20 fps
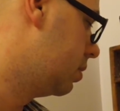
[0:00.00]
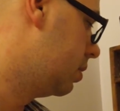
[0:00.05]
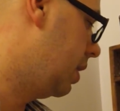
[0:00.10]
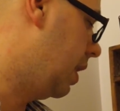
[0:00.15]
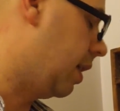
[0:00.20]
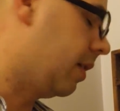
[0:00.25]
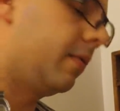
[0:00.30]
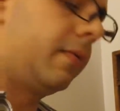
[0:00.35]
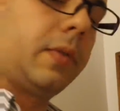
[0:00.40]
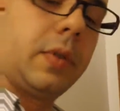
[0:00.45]

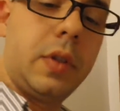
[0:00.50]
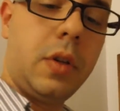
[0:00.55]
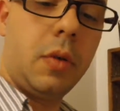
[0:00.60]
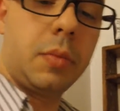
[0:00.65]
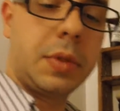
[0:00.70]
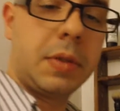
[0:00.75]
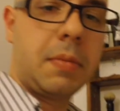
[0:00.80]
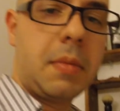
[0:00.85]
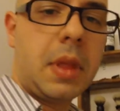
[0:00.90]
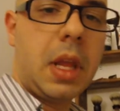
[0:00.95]
yeah, for
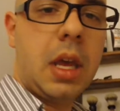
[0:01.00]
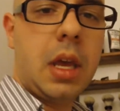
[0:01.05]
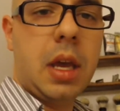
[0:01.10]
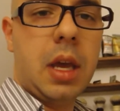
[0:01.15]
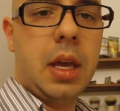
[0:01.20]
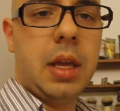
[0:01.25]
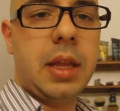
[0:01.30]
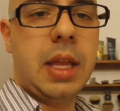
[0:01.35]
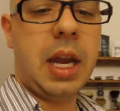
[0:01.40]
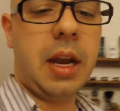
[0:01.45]
soaps.
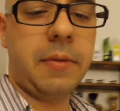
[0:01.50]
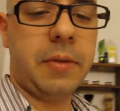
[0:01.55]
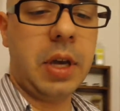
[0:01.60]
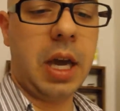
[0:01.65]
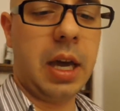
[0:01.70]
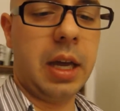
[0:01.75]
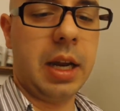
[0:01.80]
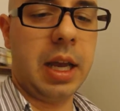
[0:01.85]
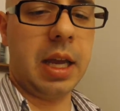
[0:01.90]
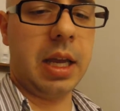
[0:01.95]
Then I've
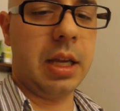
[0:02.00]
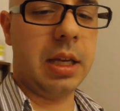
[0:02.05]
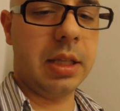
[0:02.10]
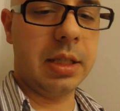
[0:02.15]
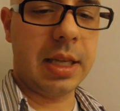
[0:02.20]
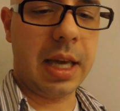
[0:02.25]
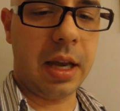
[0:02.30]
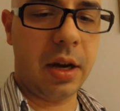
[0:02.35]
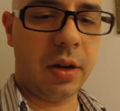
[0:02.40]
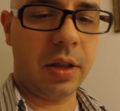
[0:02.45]
got a
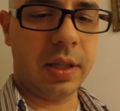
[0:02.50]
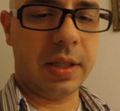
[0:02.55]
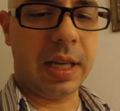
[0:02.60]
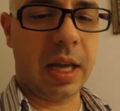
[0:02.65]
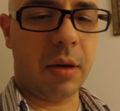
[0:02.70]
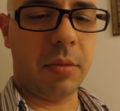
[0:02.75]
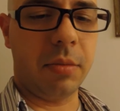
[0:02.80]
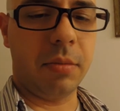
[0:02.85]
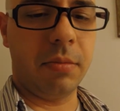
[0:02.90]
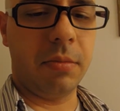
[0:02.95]
container that's
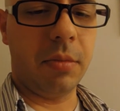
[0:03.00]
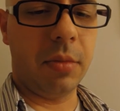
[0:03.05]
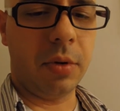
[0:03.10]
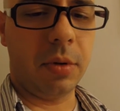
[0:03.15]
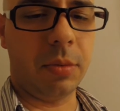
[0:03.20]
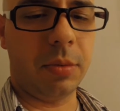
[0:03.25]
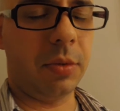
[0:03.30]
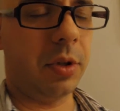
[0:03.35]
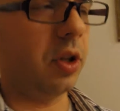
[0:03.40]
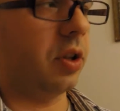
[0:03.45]
down
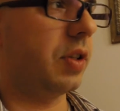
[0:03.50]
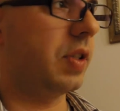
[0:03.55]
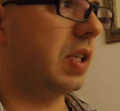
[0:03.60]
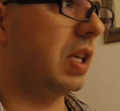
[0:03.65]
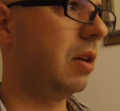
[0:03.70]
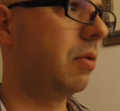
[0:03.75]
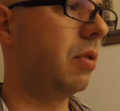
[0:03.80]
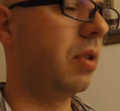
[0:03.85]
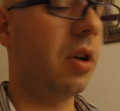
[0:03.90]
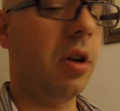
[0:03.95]
below the
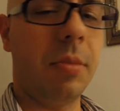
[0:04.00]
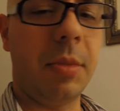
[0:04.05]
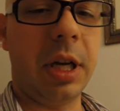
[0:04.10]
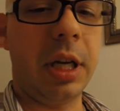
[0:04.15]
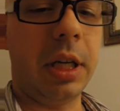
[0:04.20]
sink with all